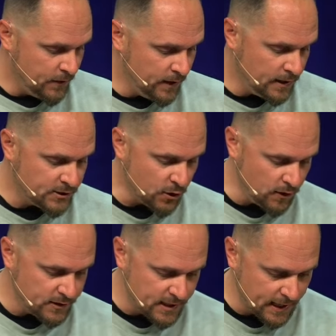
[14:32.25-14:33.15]
Then I
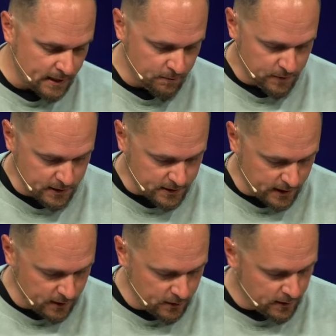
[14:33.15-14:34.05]
saw a second beast,
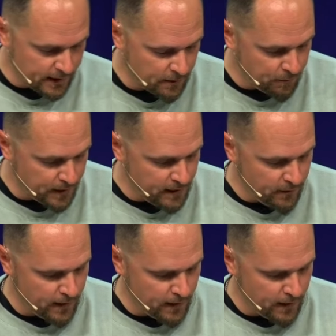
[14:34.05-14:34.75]
and I looked like a bear,